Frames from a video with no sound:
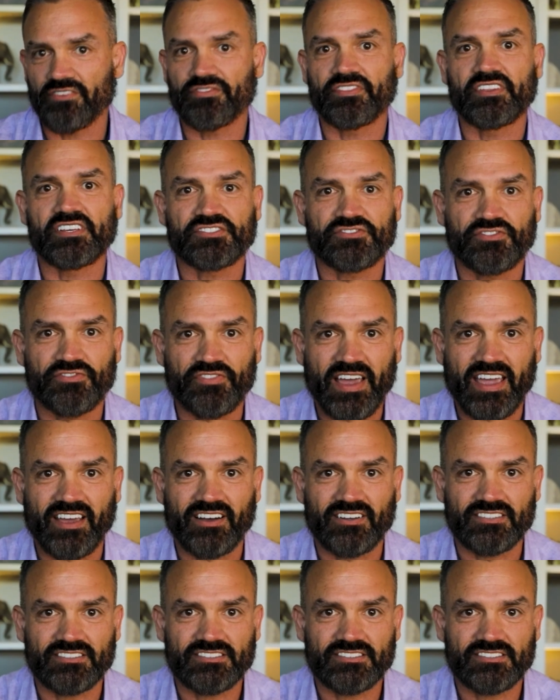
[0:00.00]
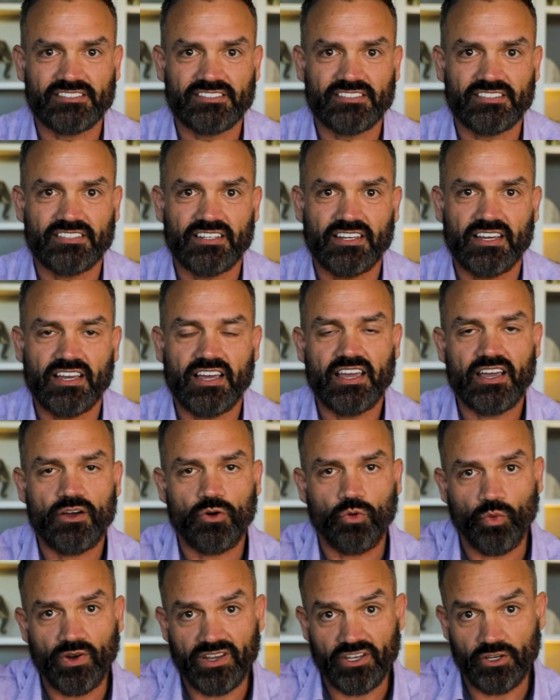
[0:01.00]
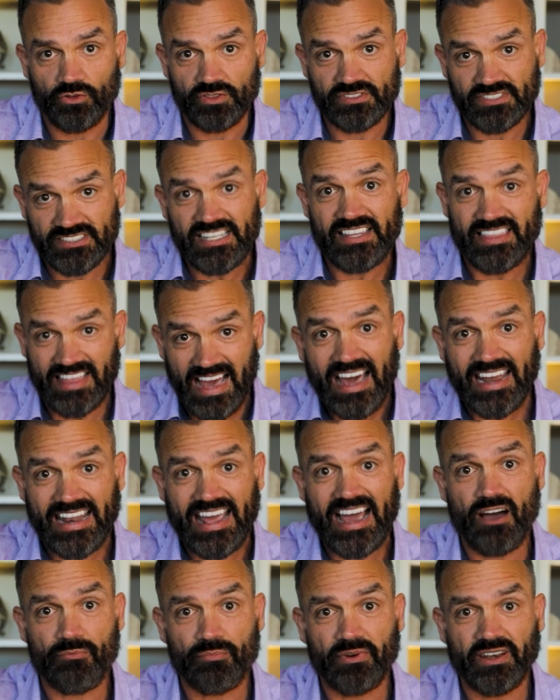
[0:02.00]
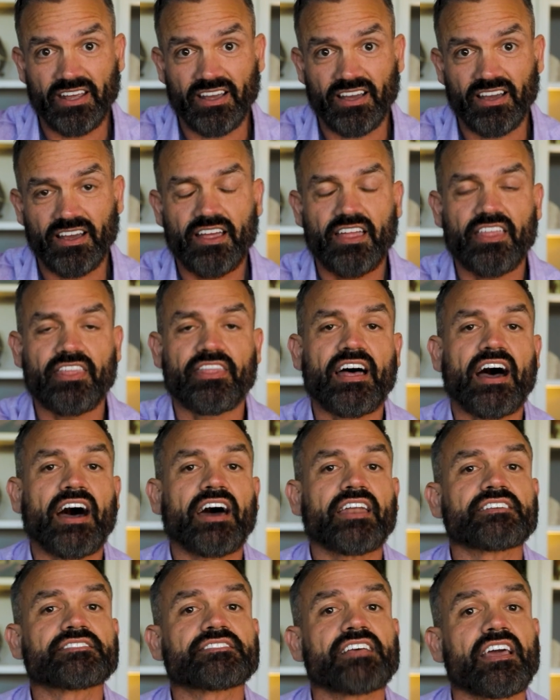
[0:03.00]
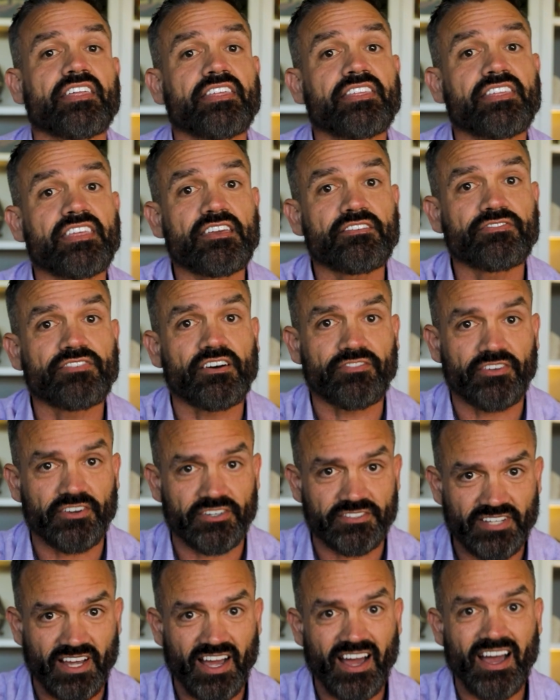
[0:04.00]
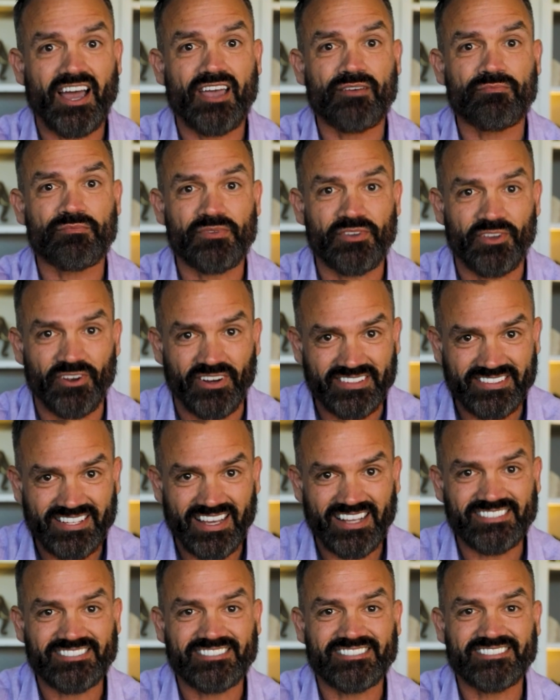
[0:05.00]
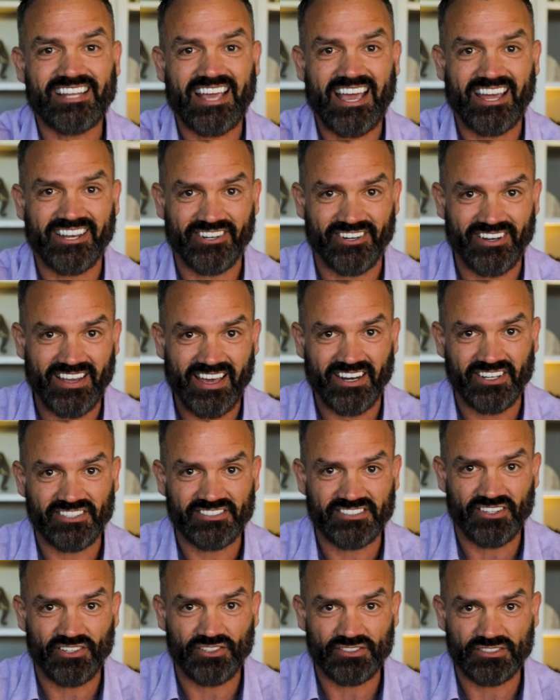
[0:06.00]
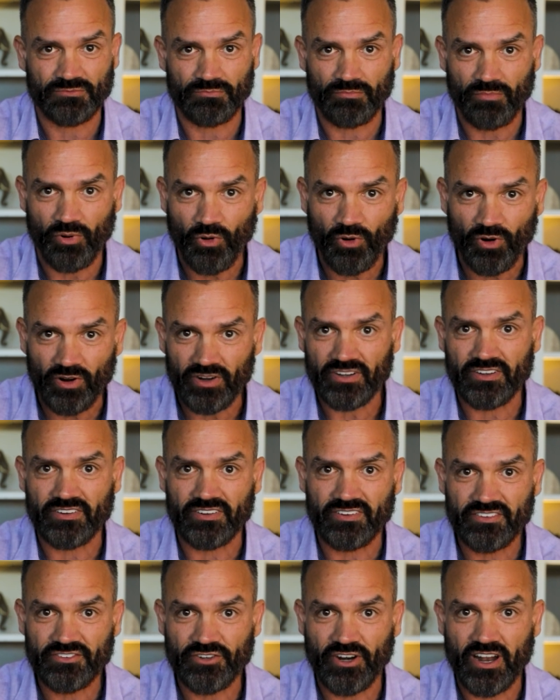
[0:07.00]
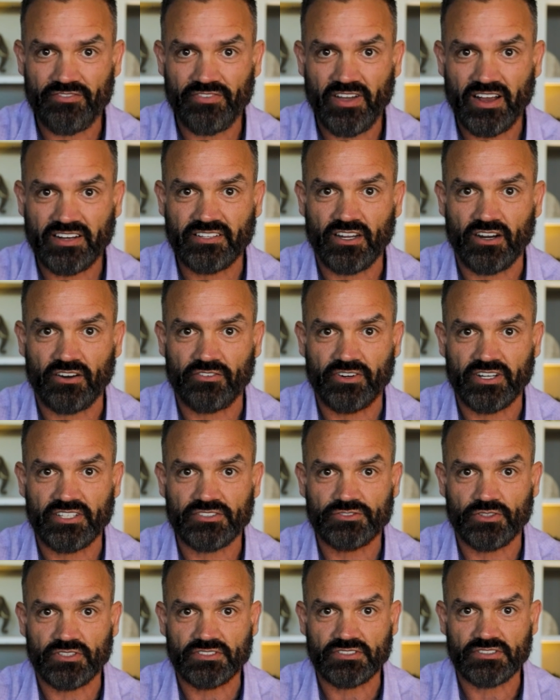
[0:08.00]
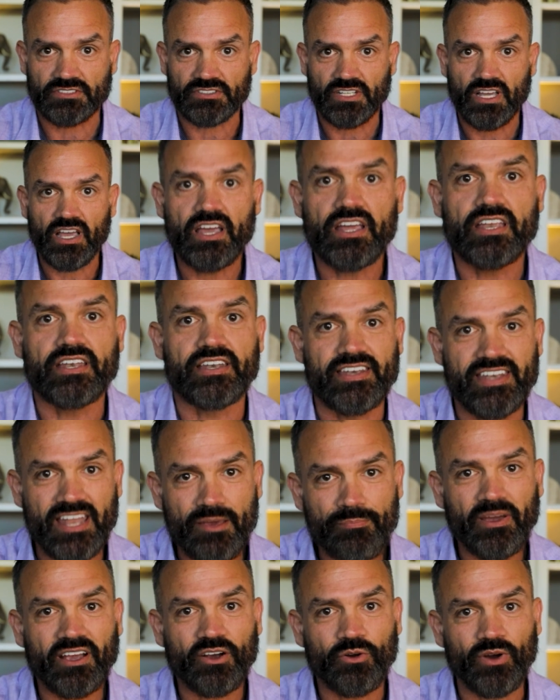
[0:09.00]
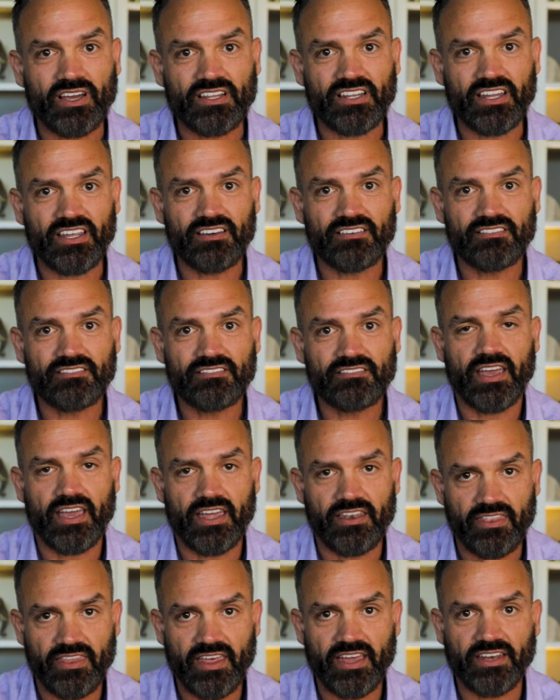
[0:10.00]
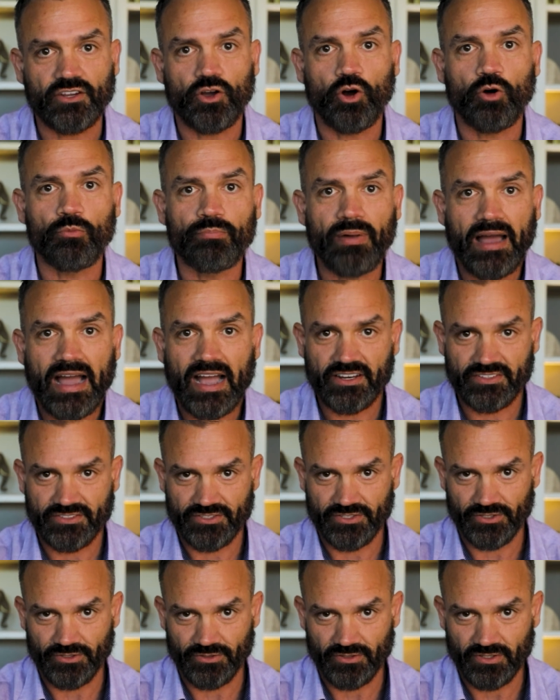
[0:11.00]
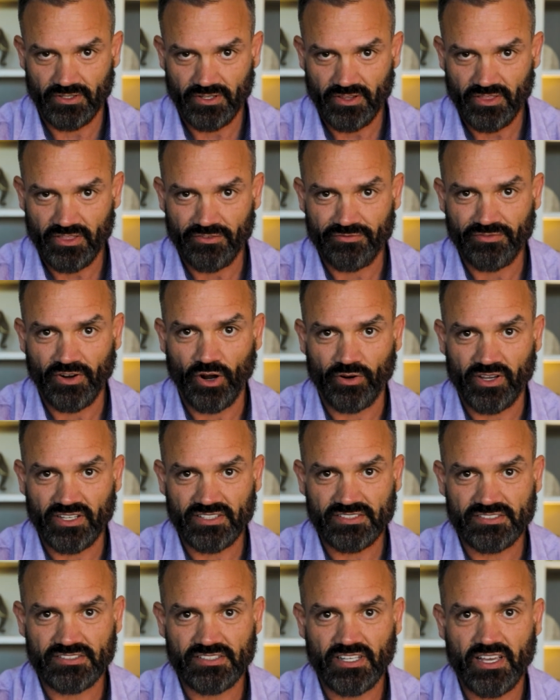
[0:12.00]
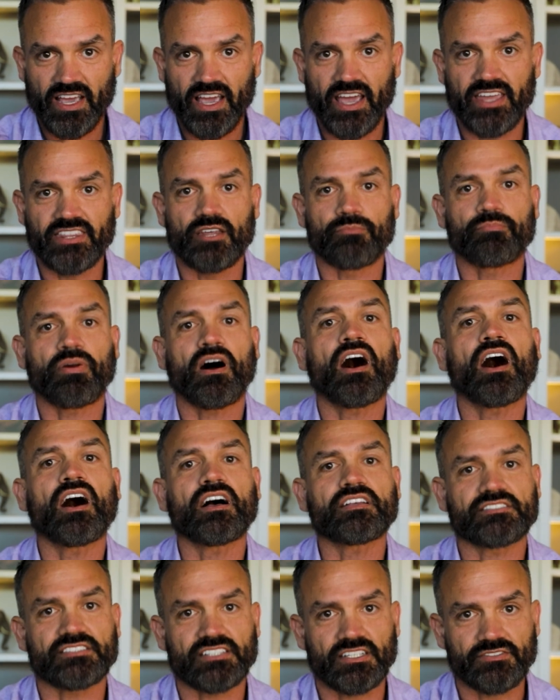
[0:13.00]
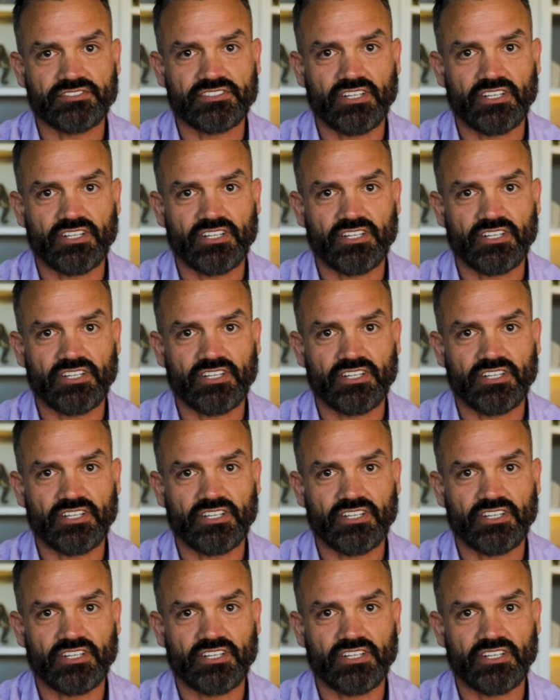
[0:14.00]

if this fails? When you see that happening, that is a thief of your time, your attention, and your energy, those important trifecta of resources. Nip it quickly, and then go back to the focus and the positive